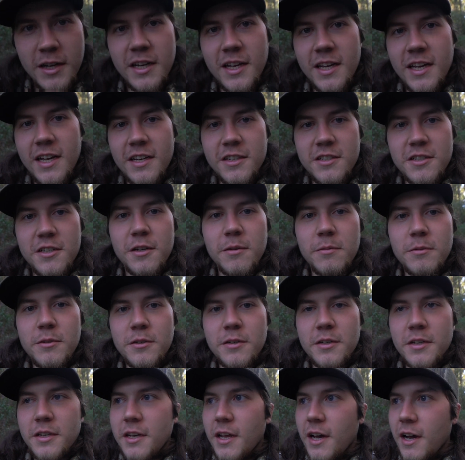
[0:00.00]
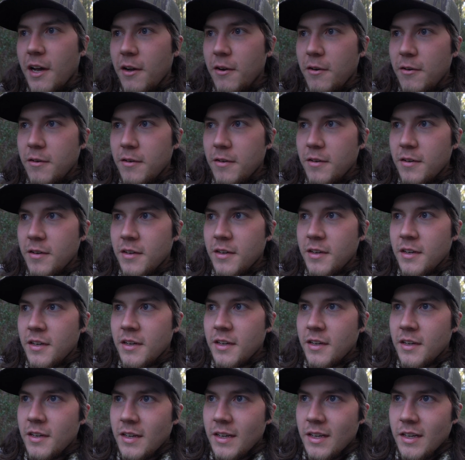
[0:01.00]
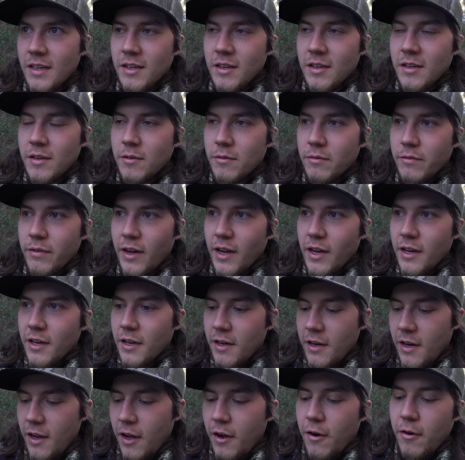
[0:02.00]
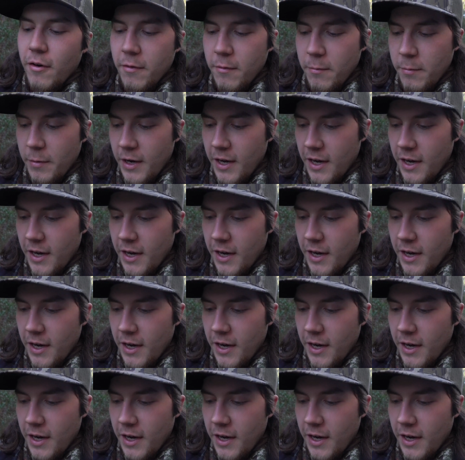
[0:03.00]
catch up to a doe. Find a doe